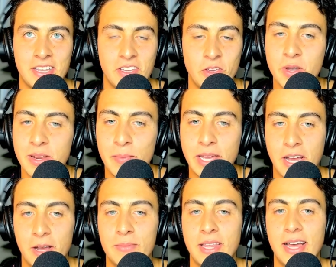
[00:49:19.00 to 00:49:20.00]
you can
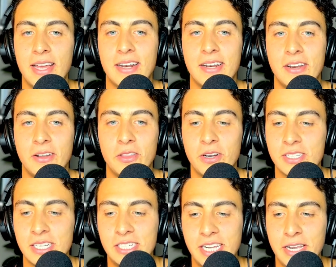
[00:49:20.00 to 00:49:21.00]
become that. You know,
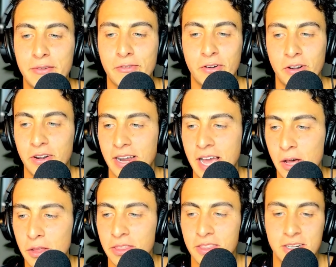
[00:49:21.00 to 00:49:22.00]
there's a gene for
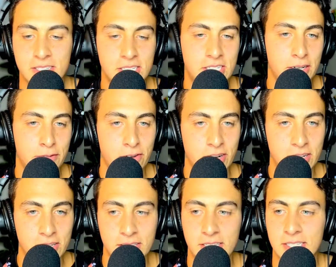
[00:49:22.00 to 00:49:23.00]
health, there's a gene for
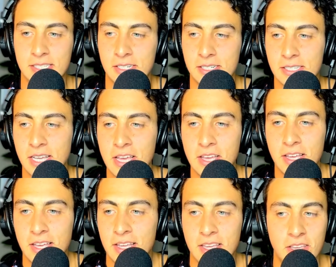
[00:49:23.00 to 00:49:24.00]
illness, there's,
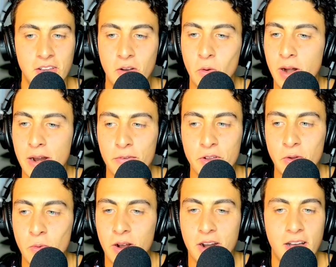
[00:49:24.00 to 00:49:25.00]
you know, whatever
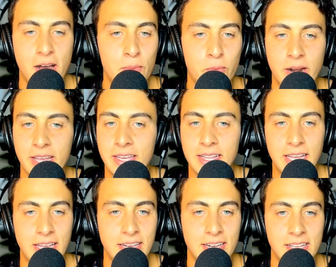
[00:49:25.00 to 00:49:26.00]
you want to
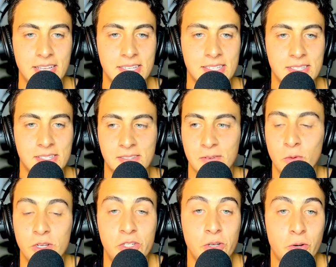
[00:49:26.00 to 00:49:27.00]
upregulate is
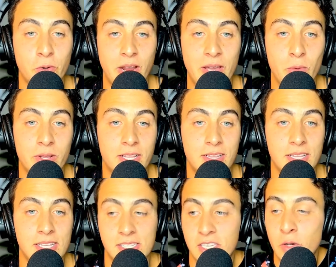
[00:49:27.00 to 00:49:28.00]
what you create within
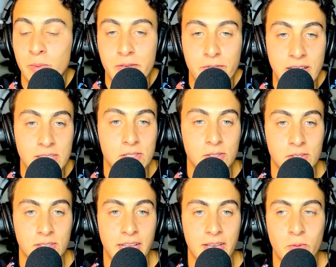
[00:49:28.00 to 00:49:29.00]
this human
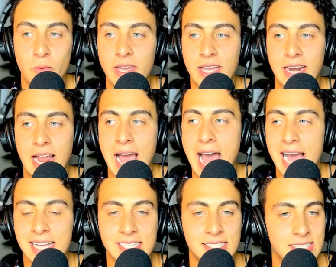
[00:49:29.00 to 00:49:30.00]
vessel. Like we can
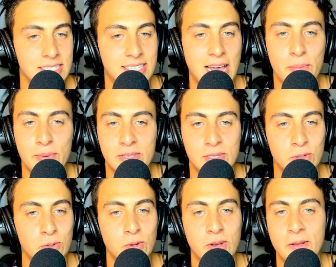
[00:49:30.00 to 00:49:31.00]
access and tap
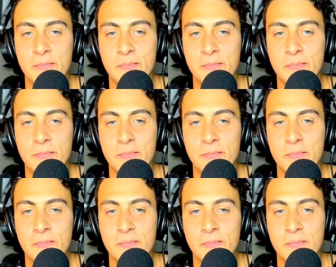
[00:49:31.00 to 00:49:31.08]
into